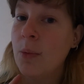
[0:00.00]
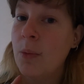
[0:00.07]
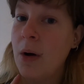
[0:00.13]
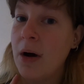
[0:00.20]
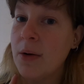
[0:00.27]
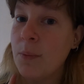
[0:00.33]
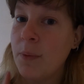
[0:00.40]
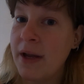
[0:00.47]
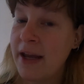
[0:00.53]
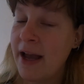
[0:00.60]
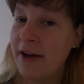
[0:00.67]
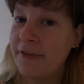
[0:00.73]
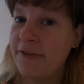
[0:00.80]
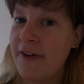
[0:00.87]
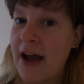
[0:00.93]
what we
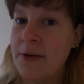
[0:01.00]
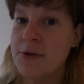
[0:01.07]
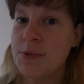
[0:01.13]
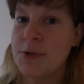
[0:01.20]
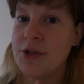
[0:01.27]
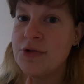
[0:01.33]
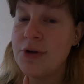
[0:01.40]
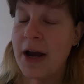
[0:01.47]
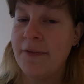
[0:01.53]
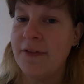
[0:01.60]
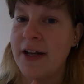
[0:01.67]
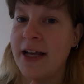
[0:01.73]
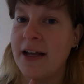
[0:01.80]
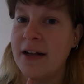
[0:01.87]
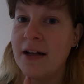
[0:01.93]
have found with
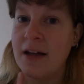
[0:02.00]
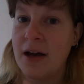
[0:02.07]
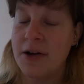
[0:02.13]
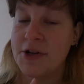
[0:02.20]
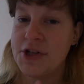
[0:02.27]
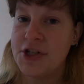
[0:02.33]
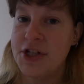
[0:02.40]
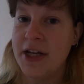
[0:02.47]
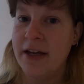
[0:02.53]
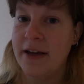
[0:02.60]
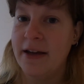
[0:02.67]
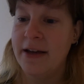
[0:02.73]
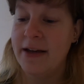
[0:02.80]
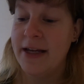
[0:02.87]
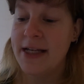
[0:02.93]
travelling last
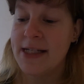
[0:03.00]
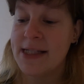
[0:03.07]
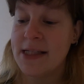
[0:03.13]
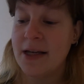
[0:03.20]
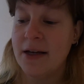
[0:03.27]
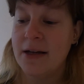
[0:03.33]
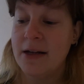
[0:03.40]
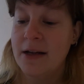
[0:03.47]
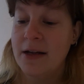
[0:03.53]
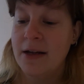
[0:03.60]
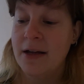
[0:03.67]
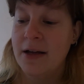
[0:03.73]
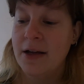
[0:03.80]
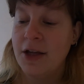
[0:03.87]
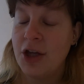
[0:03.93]
year is that
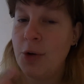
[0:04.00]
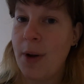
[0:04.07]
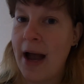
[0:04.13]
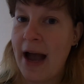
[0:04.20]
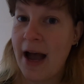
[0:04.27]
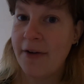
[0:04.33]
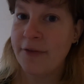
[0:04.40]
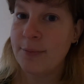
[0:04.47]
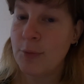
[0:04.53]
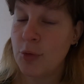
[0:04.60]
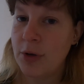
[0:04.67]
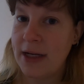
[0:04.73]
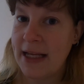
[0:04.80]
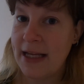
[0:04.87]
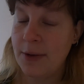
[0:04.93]
you have
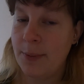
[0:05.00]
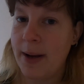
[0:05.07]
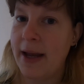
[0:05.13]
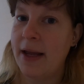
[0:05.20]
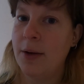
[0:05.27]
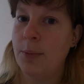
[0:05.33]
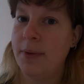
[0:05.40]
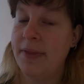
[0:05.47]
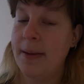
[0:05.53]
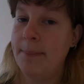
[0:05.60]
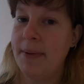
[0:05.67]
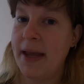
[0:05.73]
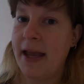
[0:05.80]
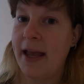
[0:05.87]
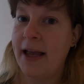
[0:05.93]
more leeway with
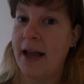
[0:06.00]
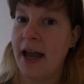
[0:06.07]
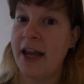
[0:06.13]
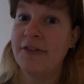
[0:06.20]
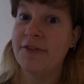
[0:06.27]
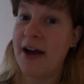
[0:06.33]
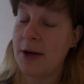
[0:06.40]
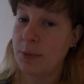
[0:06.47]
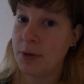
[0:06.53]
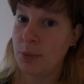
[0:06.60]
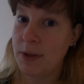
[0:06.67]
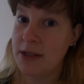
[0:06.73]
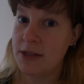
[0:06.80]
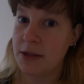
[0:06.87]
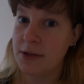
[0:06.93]
it being a van with
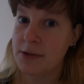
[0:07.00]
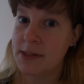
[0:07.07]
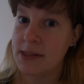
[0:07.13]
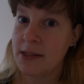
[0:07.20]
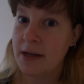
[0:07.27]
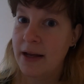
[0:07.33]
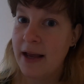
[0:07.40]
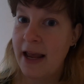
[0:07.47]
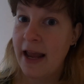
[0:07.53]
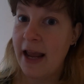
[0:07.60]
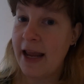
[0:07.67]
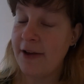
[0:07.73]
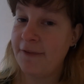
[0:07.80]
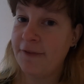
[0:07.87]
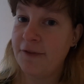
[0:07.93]
windows.
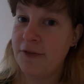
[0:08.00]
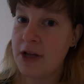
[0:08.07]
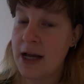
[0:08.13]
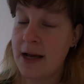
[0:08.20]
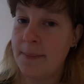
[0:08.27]
If,